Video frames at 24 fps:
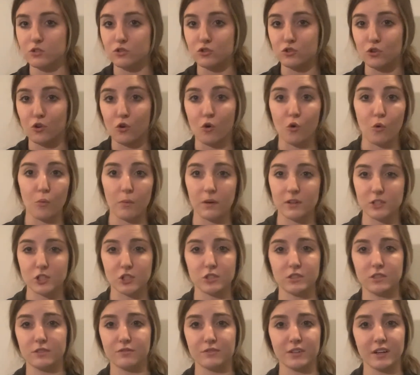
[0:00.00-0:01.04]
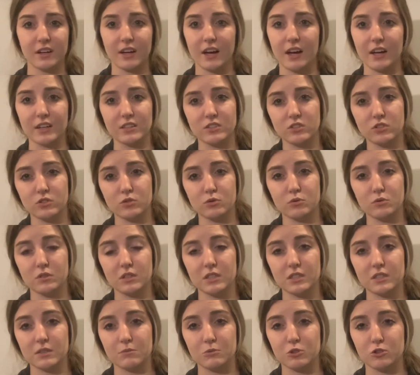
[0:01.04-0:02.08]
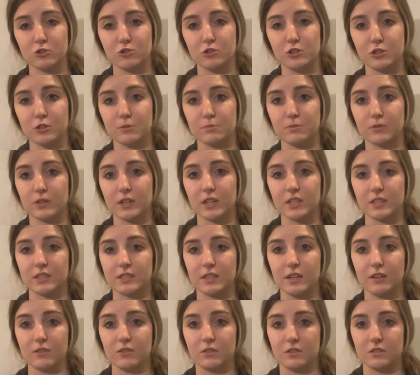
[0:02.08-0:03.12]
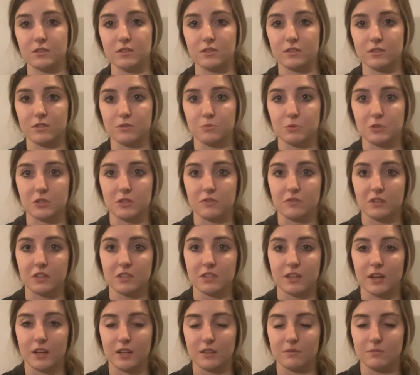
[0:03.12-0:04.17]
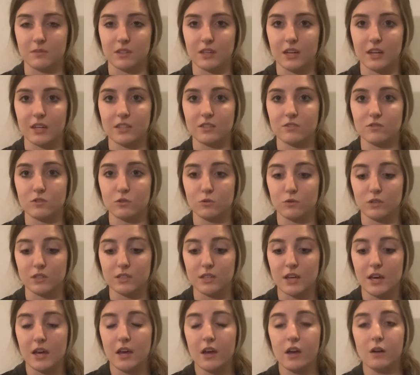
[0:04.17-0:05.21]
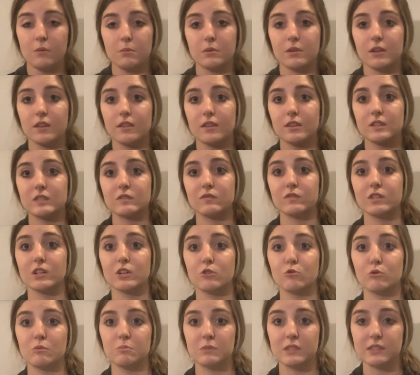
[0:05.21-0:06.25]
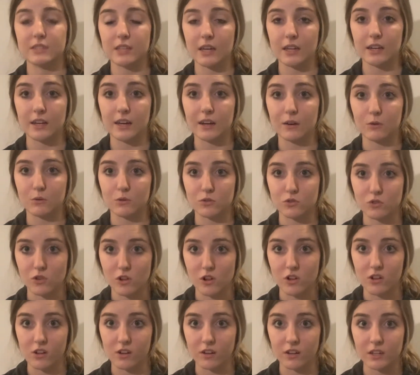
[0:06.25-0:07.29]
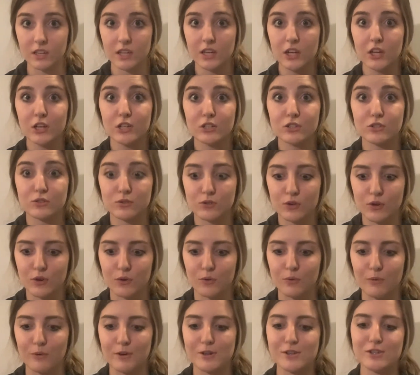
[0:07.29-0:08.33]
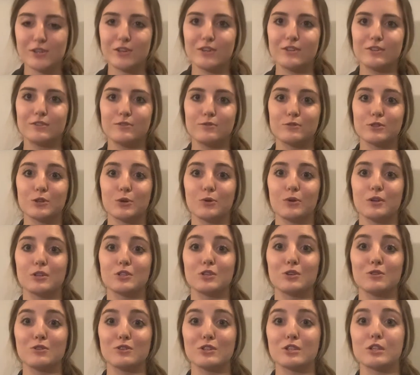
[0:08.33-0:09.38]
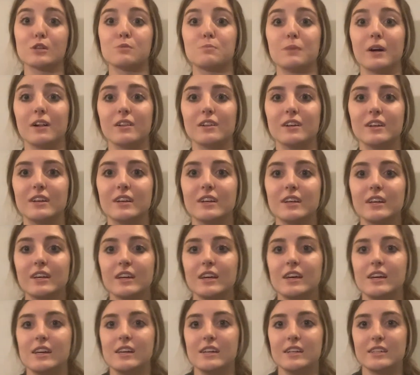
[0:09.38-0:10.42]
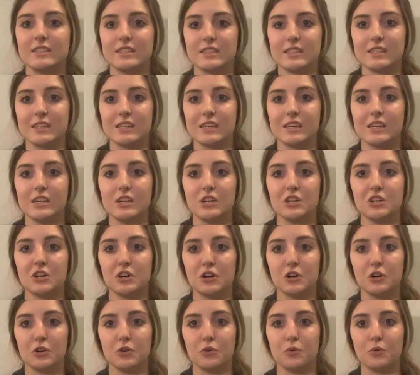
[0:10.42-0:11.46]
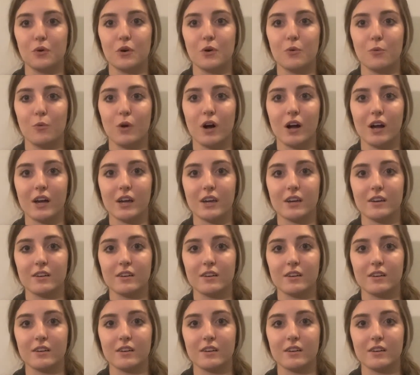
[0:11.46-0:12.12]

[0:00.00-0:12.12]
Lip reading: a whole bunch of different kinds of toys. I'm sure you could break it down into specific kinds of toys, but then this video would be 10 hours long. So we're just gonna do toys. So you just spell it. T-O-Y.